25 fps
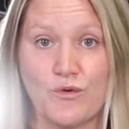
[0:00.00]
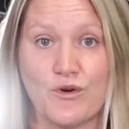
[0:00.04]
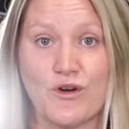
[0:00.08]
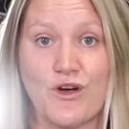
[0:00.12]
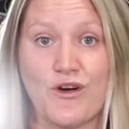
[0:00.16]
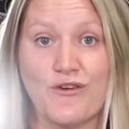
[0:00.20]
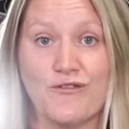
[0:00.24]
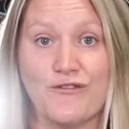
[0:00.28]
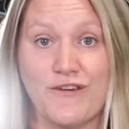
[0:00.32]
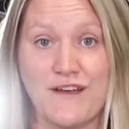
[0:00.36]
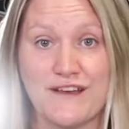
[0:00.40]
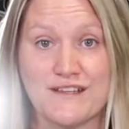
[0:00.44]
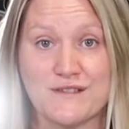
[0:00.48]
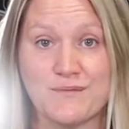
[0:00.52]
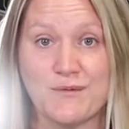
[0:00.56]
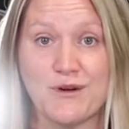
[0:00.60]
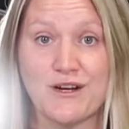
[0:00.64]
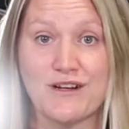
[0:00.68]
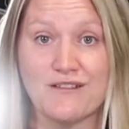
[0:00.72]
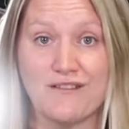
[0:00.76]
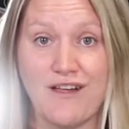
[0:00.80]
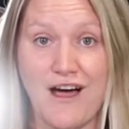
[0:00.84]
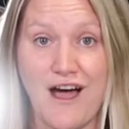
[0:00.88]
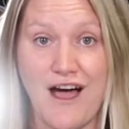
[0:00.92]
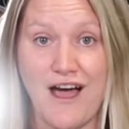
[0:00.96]
we'll go
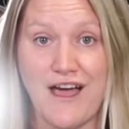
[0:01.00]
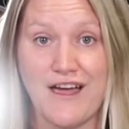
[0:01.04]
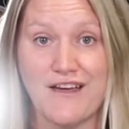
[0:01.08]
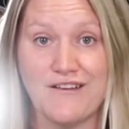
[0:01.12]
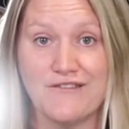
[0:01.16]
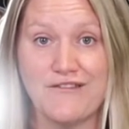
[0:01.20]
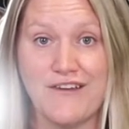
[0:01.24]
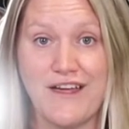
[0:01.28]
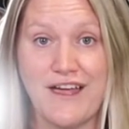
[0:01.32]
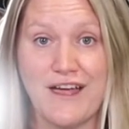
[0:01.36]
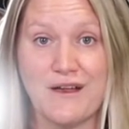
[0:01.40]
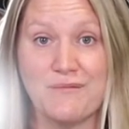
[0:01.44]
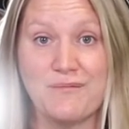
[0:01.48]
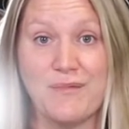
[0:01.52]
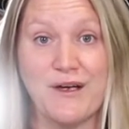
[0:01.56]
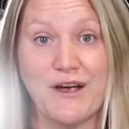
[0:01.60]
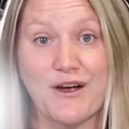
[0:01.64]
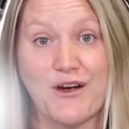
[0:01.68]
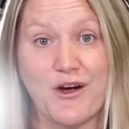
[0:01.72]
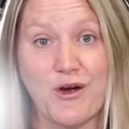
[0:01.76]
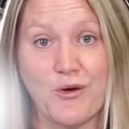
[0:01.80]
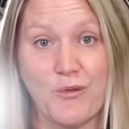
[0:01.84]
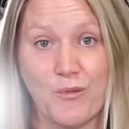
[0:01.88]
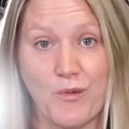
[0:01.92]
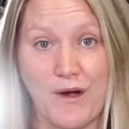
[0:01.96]
Facebook Live and
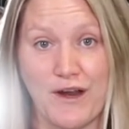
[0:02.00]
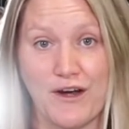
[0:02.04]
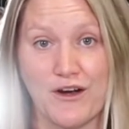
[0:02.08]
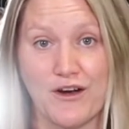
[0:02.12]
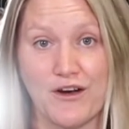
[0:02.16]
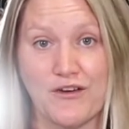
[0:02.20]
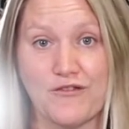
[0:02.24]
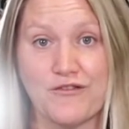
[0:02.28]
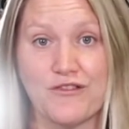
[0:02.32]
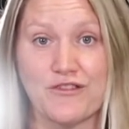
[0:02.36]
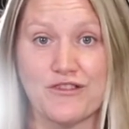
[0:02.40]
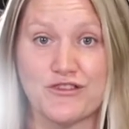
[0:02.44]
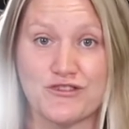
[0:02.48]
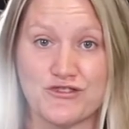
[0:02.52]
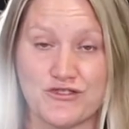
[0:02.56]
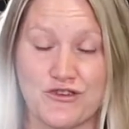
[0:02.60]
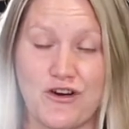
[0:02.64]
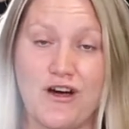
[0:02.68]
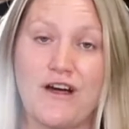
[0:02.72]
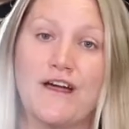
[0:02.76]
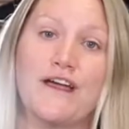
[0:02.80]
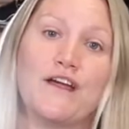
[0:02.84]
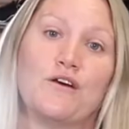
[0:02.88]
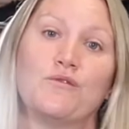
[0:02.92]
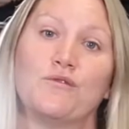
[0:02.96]
pick our winner for the
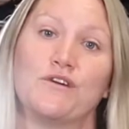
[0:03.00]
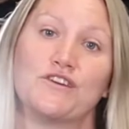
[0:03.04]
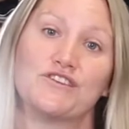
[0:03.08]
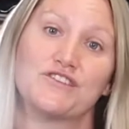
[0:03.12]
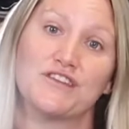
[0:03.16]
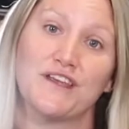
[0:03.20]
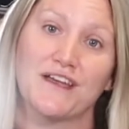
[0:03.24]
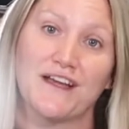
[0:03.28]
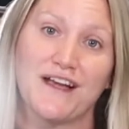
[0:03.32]
drawing, which,